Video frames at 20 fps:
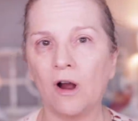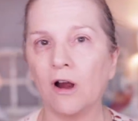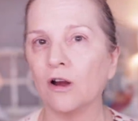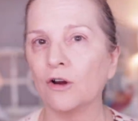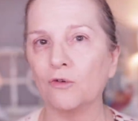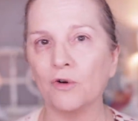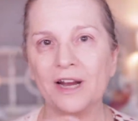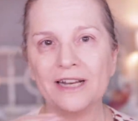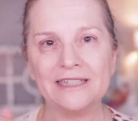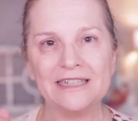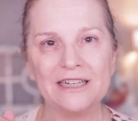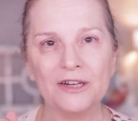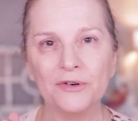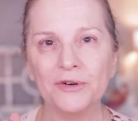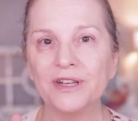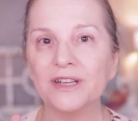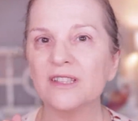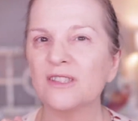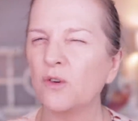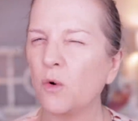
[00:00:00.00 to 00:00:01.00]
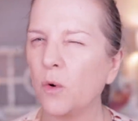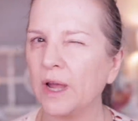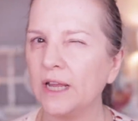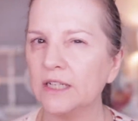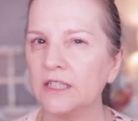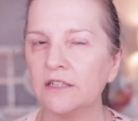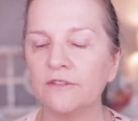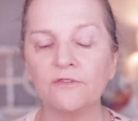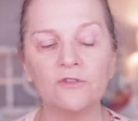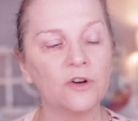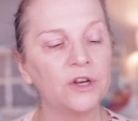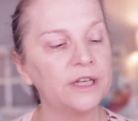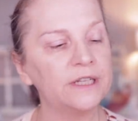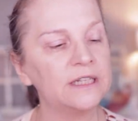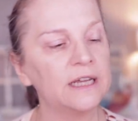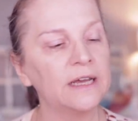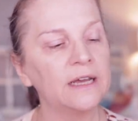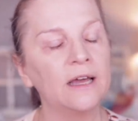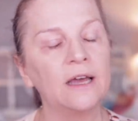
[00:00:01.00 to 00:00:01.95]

Our criteria is quite different.